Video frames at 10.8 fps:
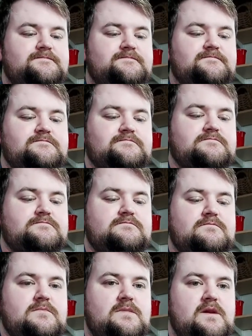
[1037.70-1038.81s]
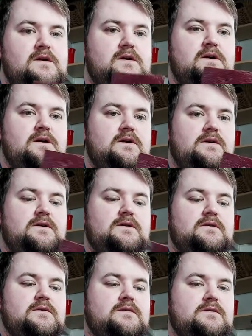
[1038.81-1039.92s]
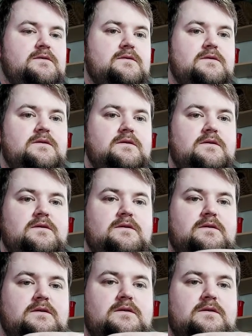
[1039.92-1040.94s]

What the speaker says: (no one is talking)